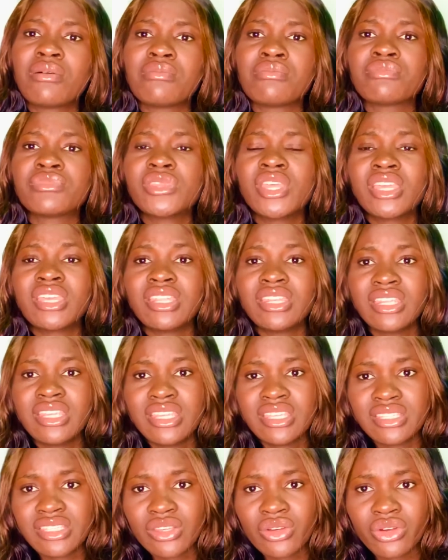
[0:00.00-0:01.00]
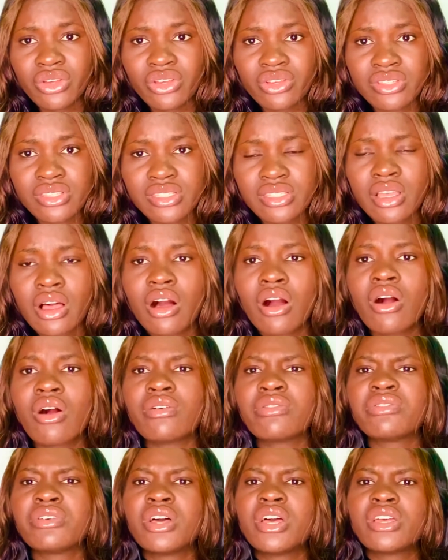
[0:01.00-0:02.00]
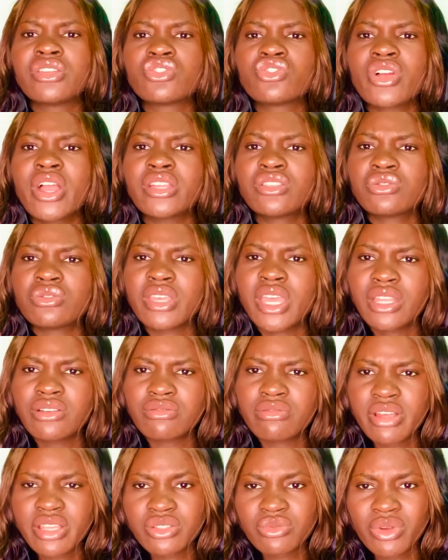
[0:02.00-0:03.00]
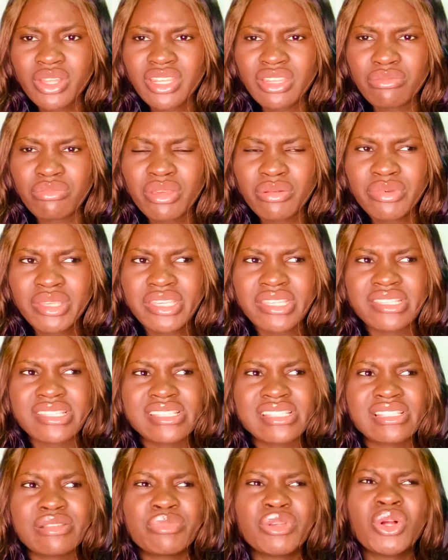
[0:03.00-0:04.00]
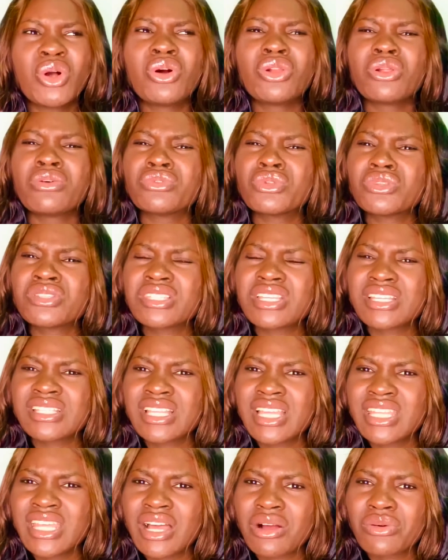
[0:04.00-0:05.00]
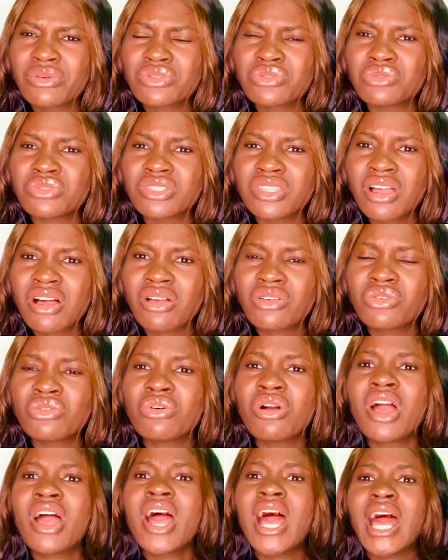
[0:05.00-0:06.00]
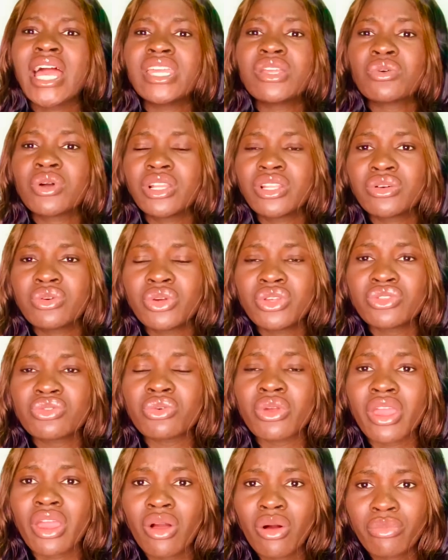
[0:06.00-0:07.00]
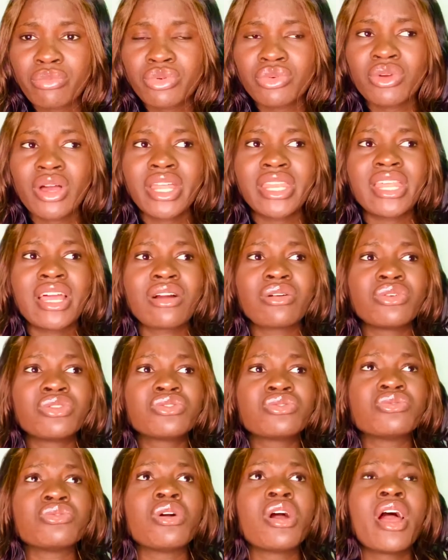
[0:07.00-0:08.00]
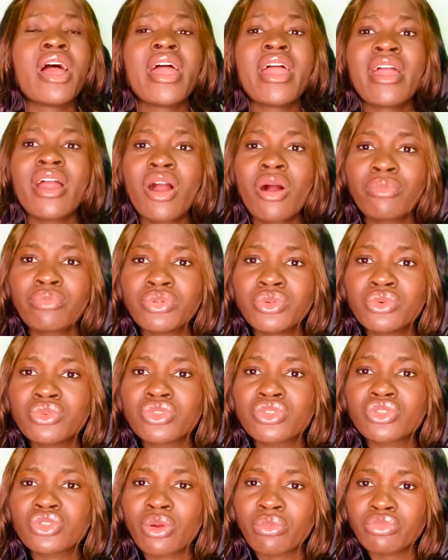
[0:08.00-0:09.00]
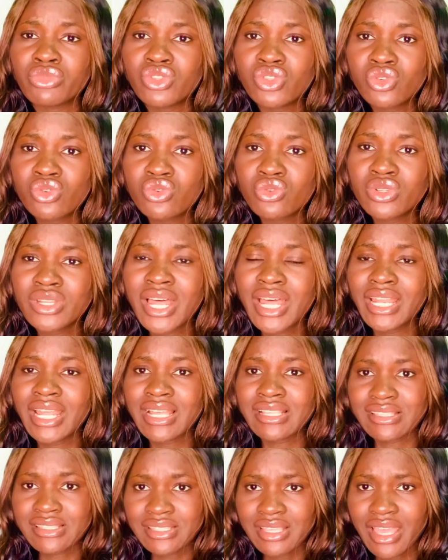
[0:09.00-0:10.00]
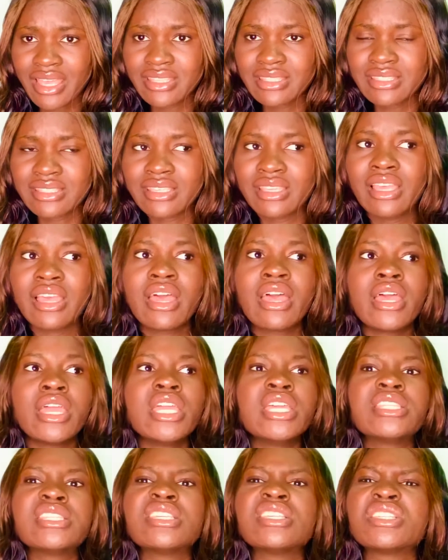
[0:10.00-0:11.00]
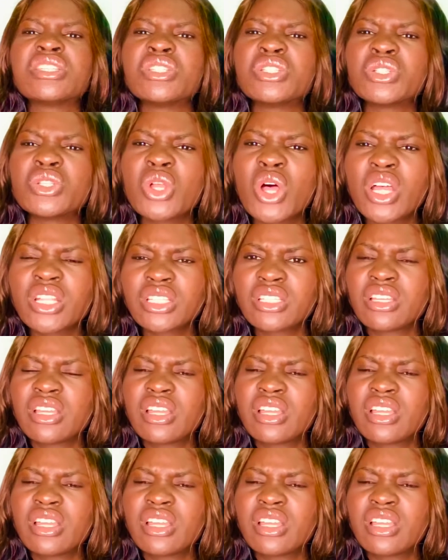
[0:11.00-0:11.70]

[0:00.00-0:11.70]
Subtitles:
take it easy on yourself, try to get rest when the baby is sleeping. All of those things that they are going to tell you are equally going to help you, and they are going to help you subdue that anxiety. It is not